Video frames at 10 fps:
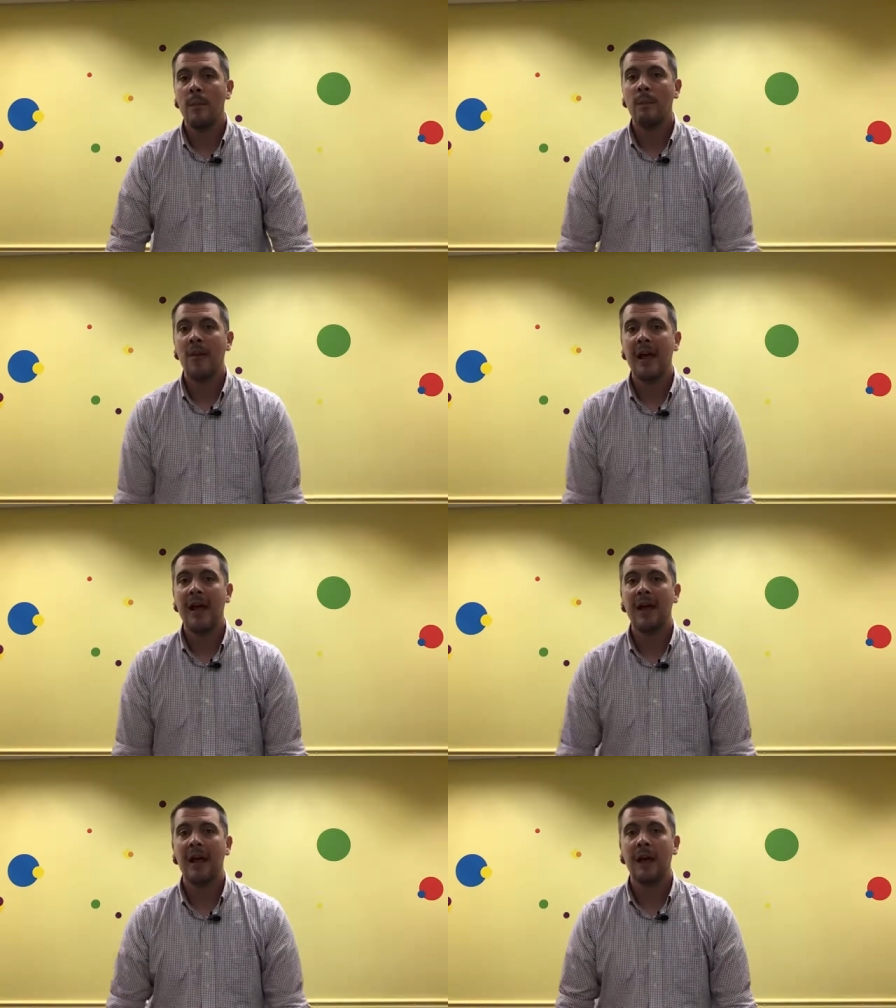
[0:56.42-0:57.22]

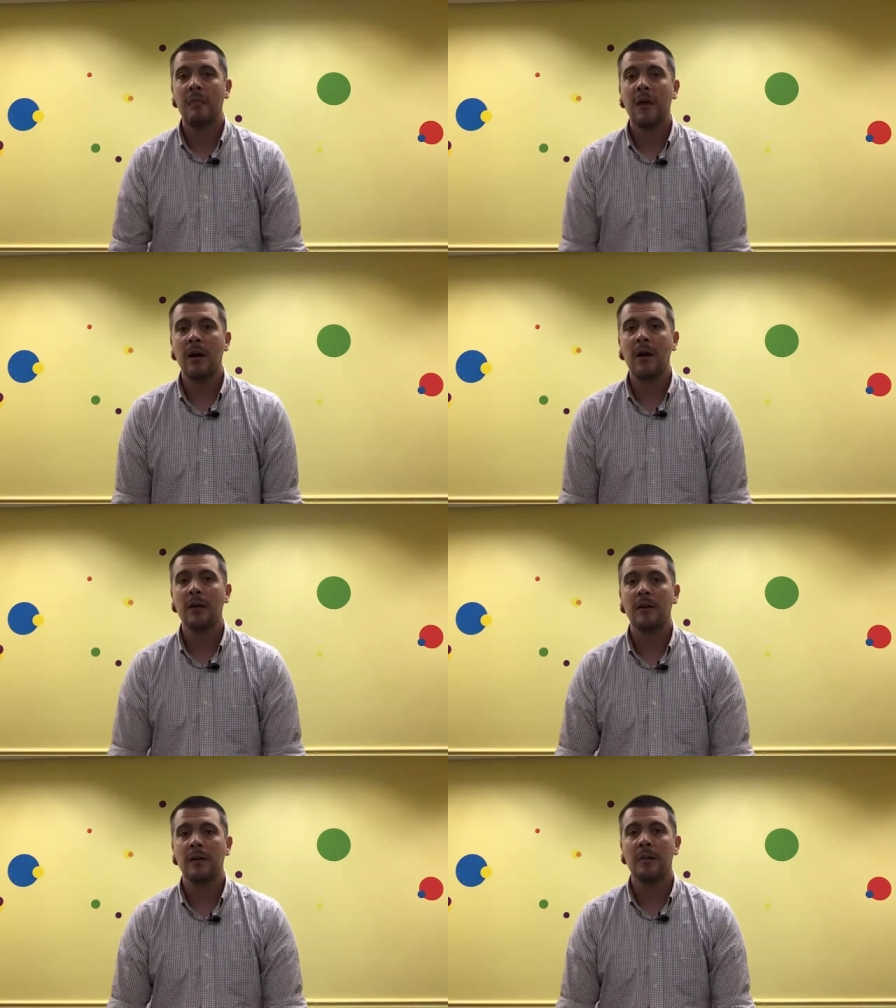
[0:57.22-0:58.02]
Bread and
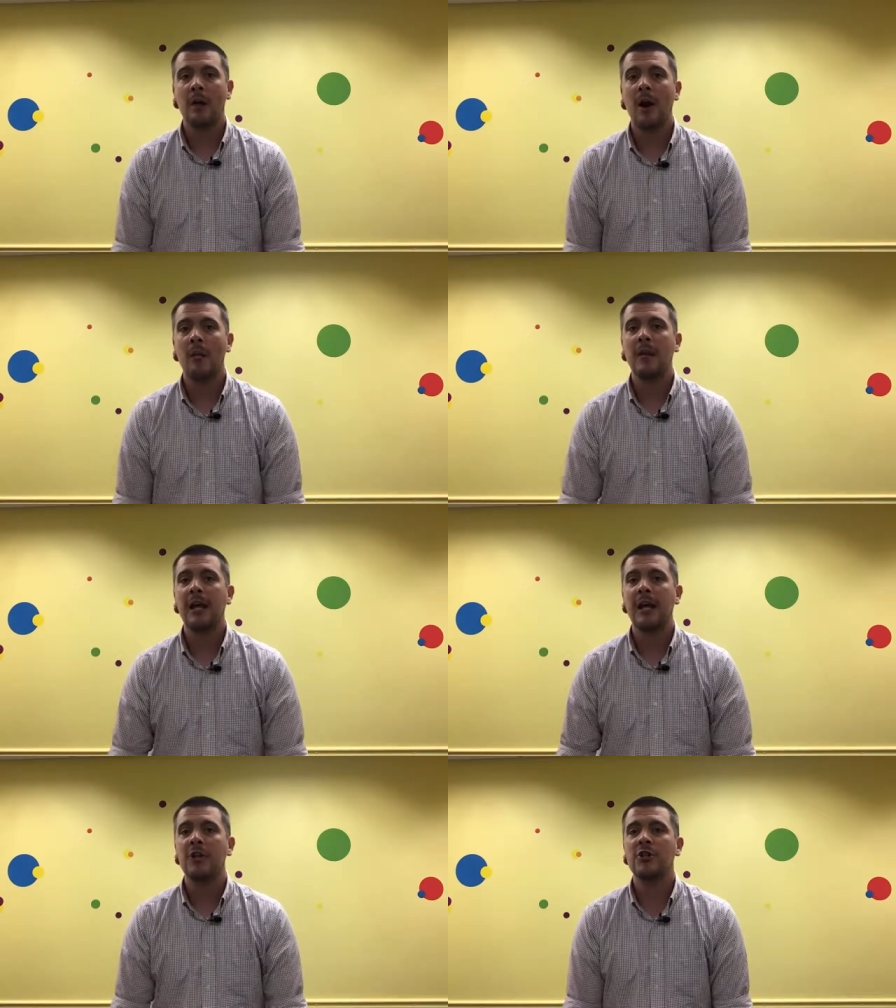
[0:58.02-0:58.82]
butter,
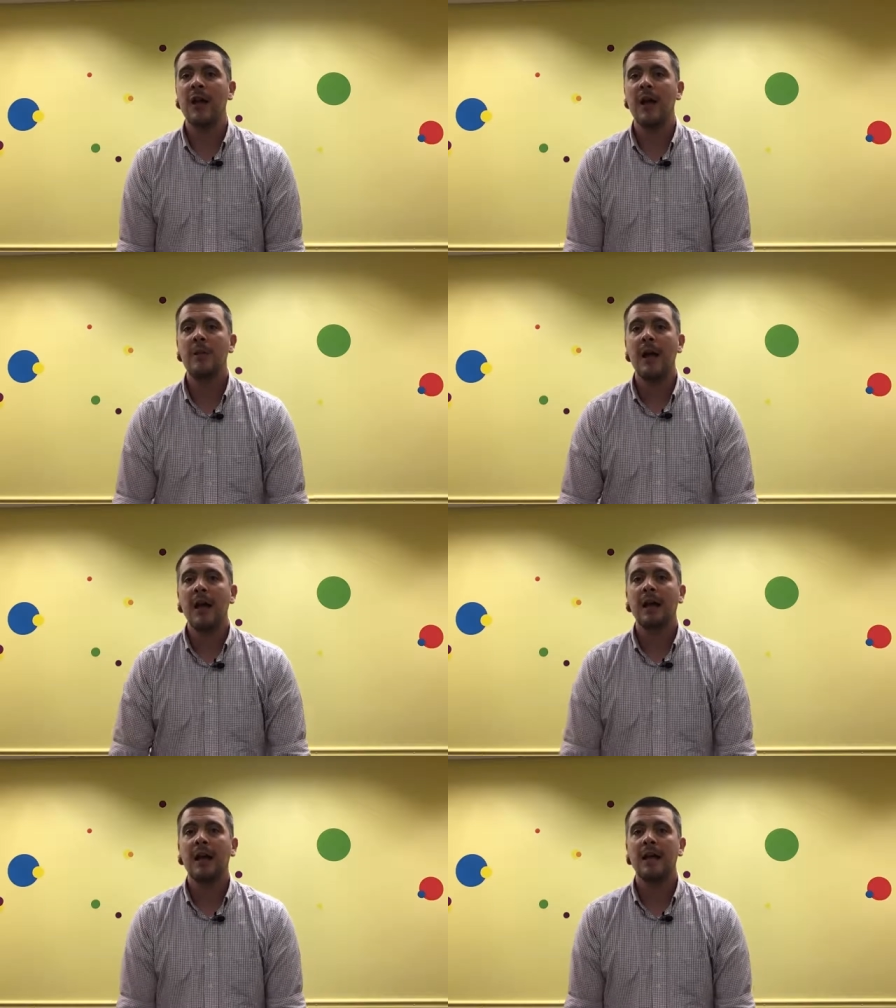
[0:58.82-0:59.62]
marmalade and jam.
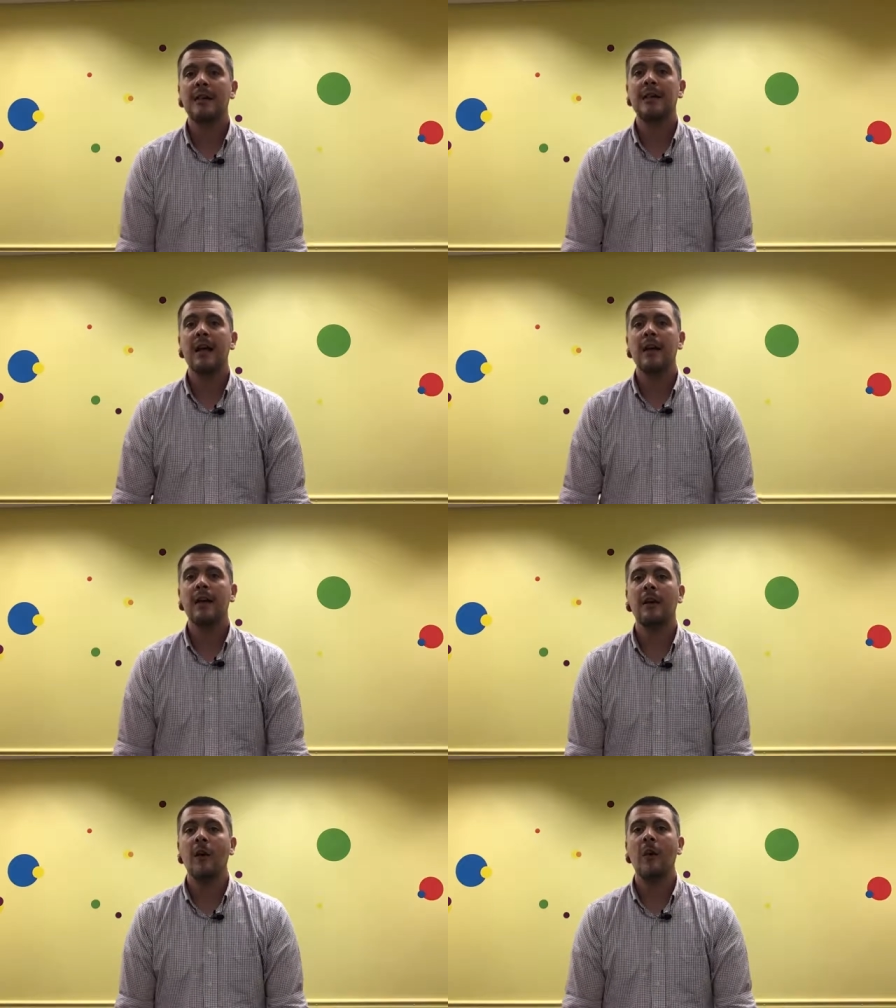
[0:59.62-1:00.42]
Let's say
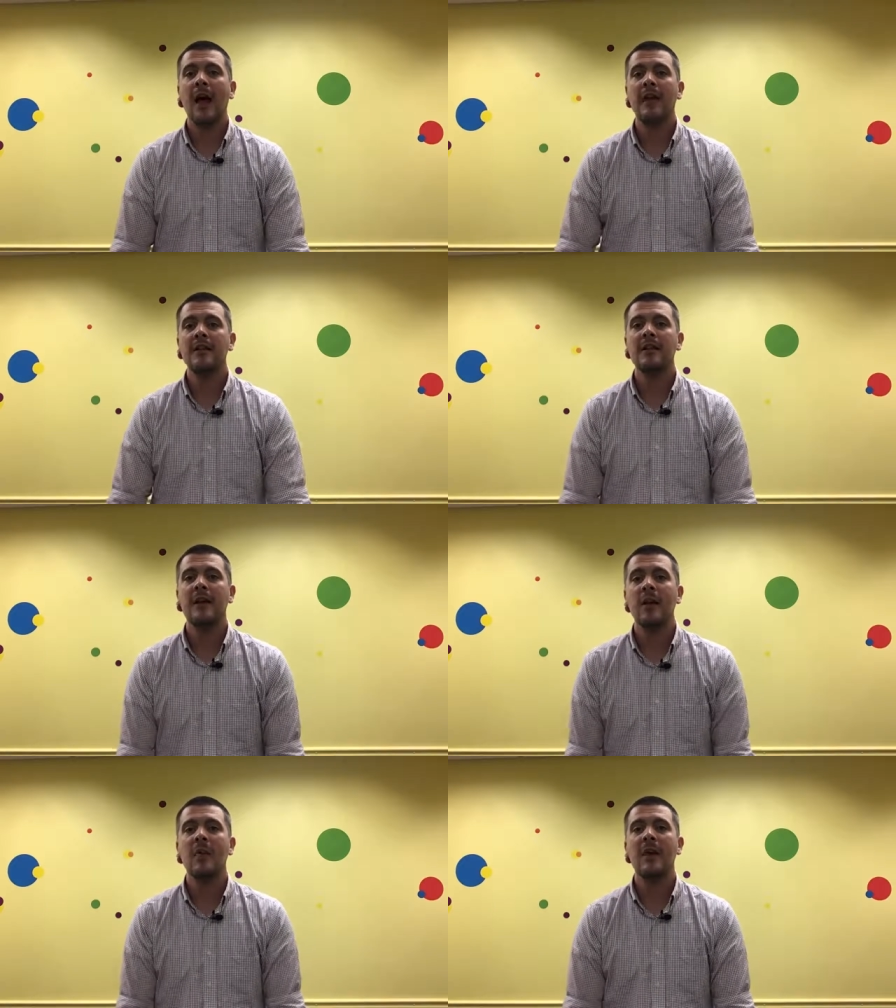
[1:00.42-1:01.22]
hello as
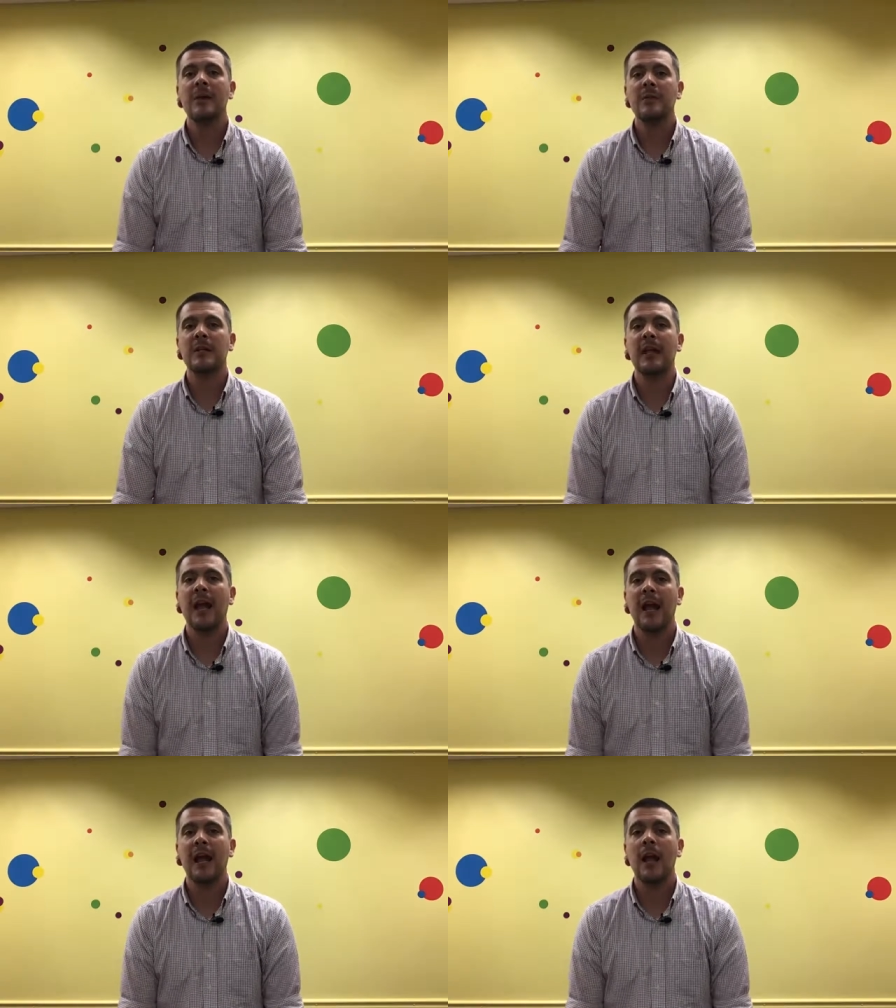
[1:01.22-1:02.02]
slow as we
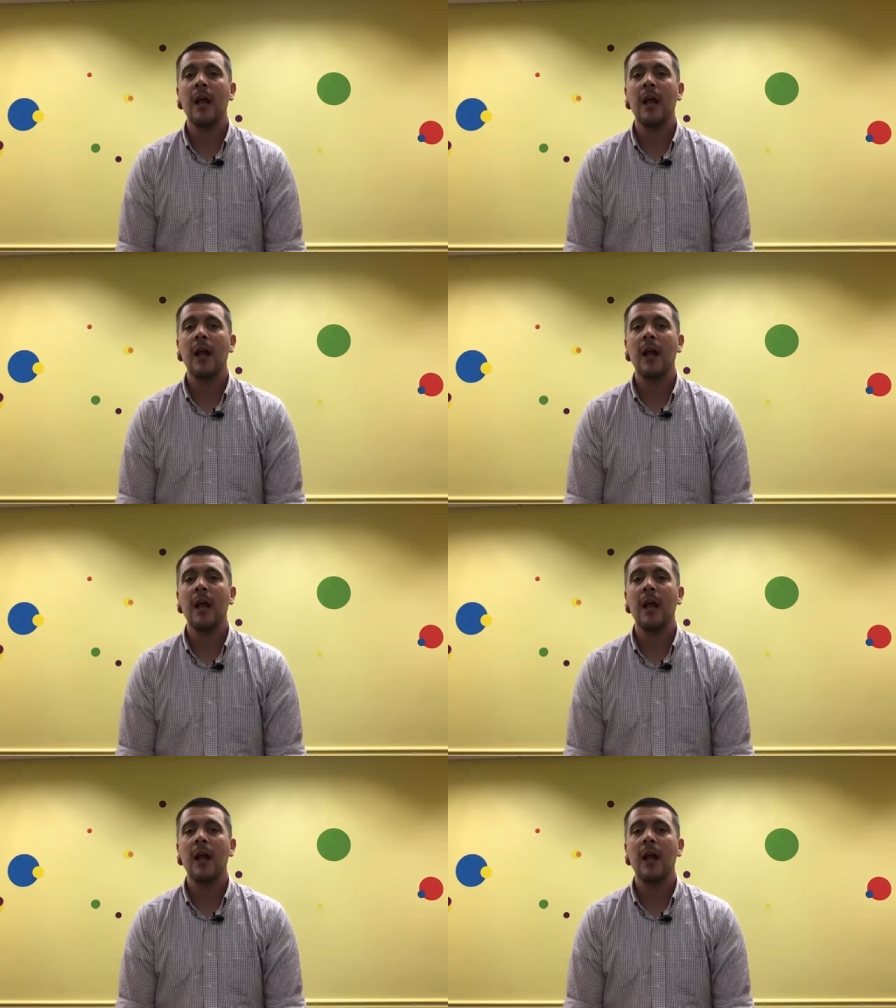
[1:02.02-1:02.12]
can.